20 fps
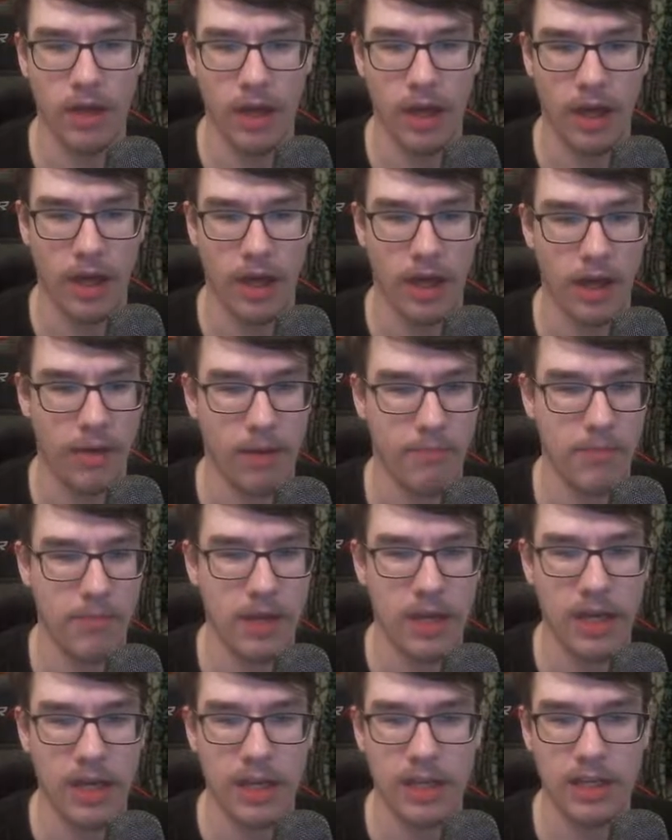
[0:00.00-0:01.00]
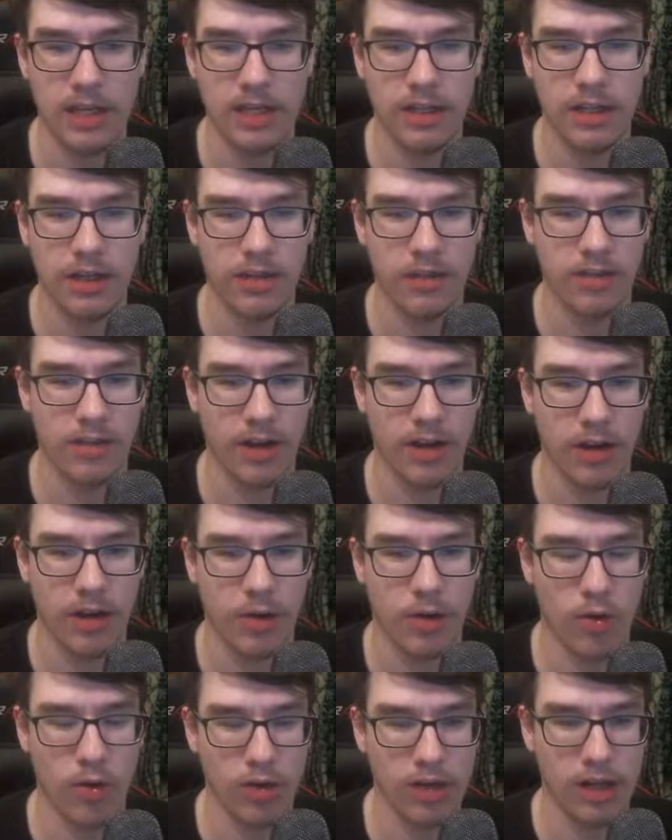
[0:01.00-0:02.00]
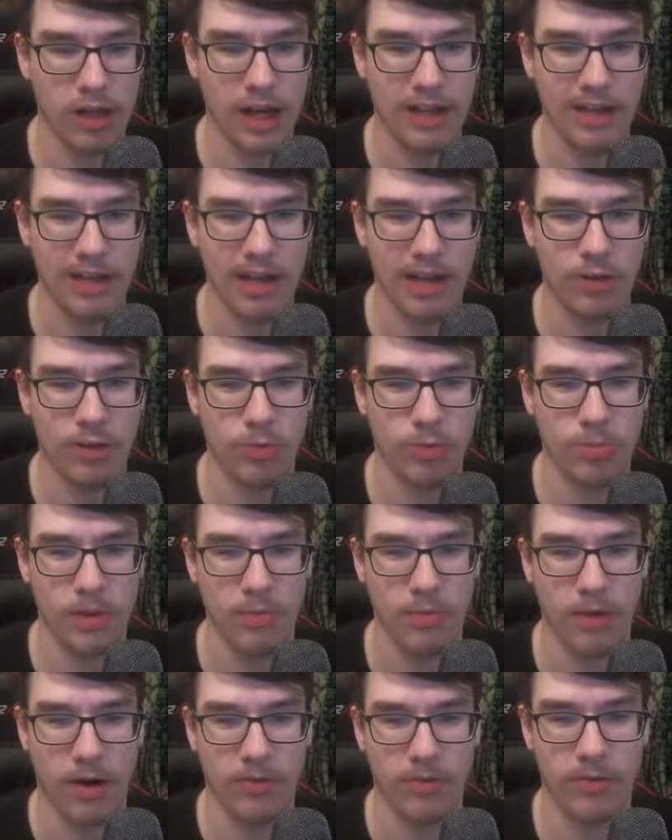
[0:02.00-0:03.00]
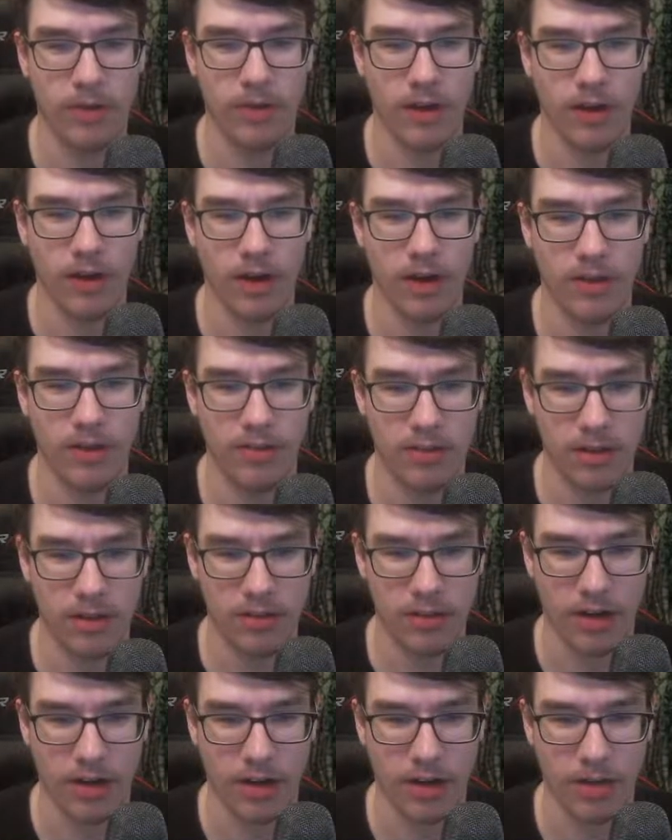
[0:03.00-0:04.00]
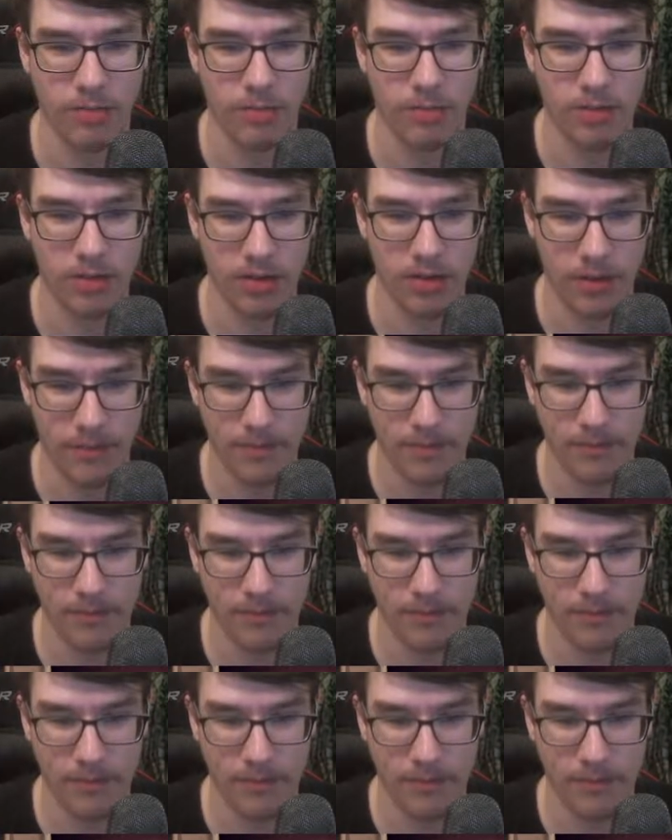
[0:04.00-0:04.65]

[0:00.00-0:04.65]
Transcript: Um, he got the Cold Light HP buff uh, 6 times.